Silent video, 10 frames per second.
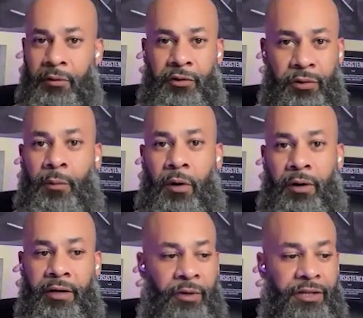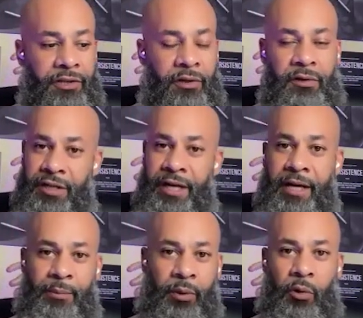do the market research,
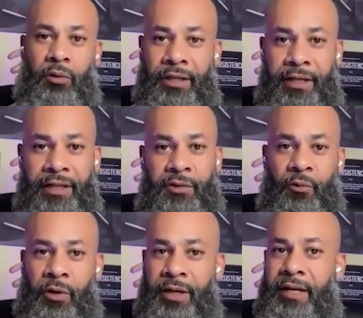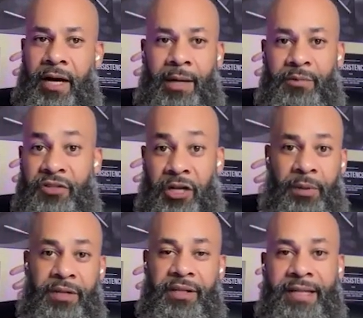pull lists, run comps,
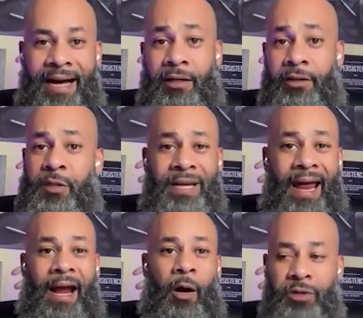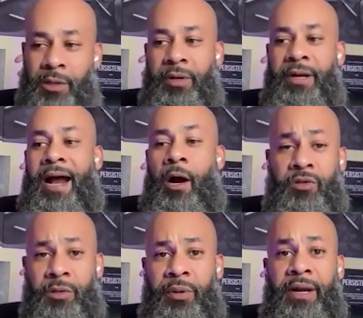jump into the dialer, spend hours upon
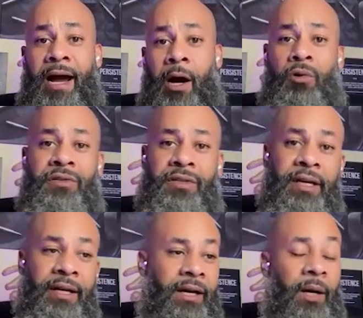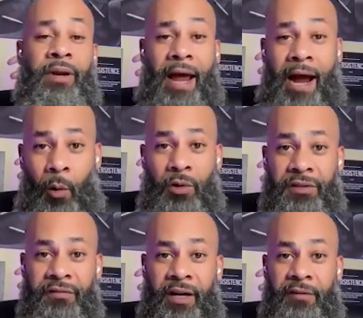hours upon hours upon hours
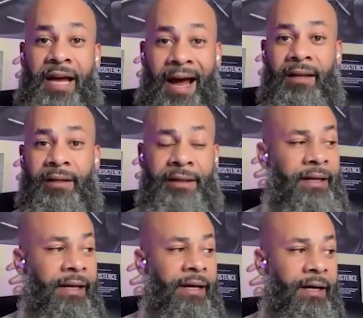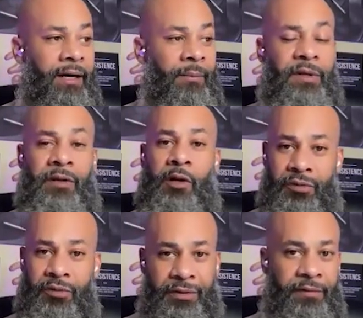of dialing,
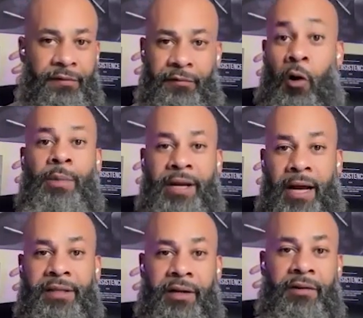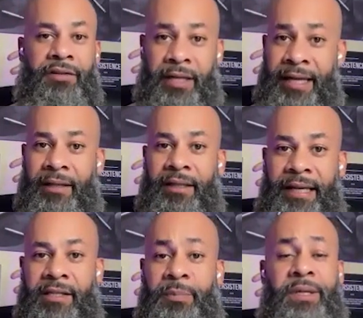farming out there to get
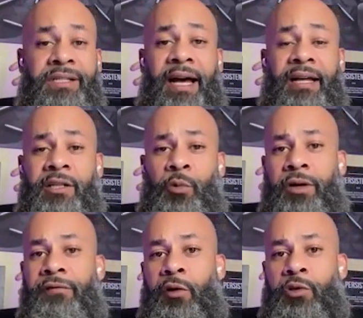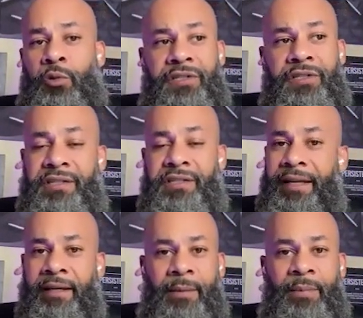leads, because that is what a virtual assistant,
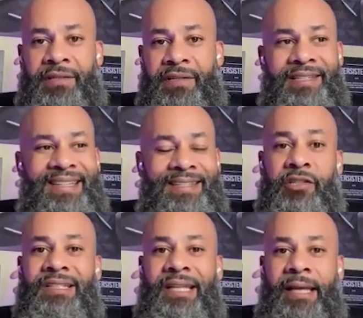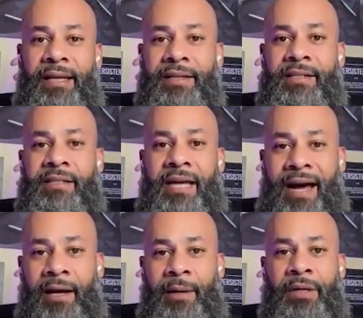again, like Benson says, these are tedious,
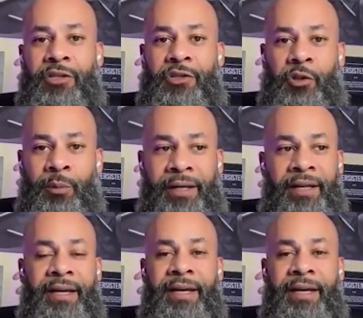time-consuming